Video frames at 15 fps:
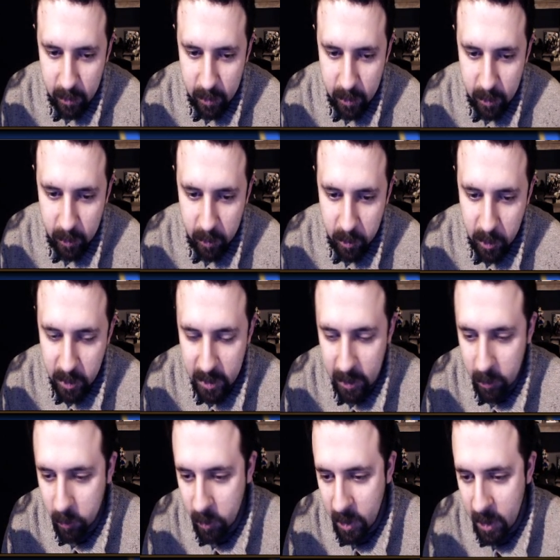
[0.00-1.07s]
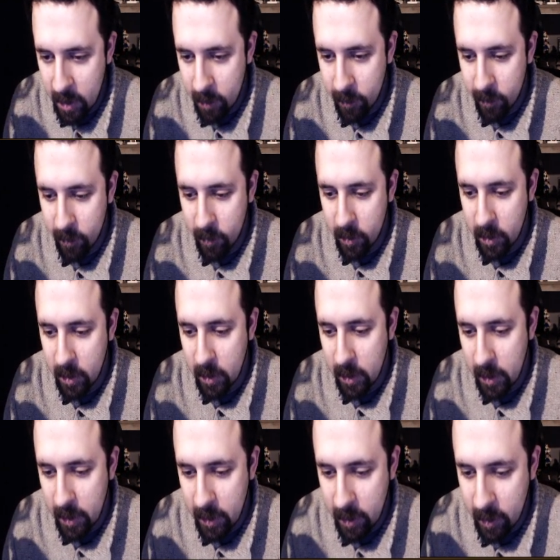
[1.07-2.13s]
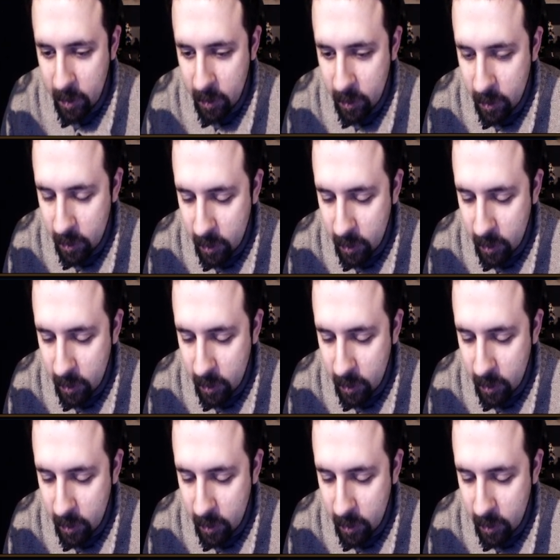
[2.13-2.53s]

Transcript: certain units like Graf and